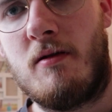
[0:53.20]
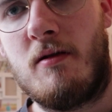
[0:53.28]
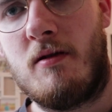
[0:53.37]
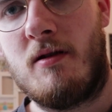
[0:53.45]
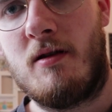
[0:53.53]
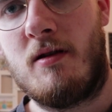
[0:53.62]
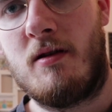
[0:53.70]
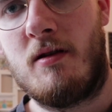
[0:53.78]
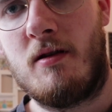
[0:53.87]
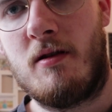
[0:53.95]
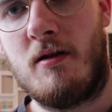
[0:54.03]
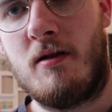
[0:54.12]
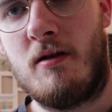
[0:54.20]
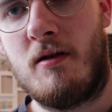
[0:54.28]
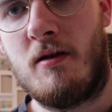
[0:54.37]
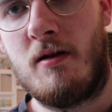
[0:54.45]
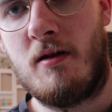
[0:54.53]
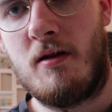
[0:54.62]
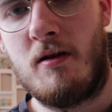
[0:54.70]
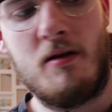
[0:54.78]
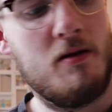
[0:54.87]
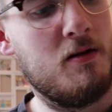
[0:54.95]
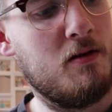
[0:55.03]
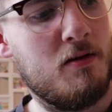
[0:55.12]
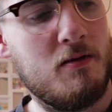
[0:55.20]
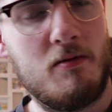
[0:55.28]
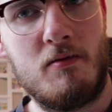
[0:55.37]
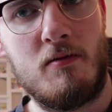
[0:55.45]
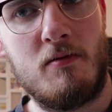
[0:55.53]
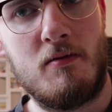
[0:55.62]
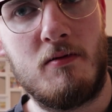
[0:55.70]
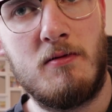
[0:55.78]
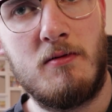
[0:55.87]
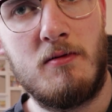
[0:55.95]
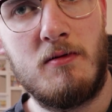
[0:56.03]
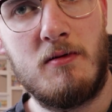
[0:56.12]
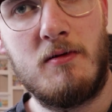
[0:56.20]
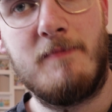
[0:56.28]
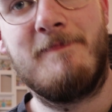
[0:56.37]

(no one is talking)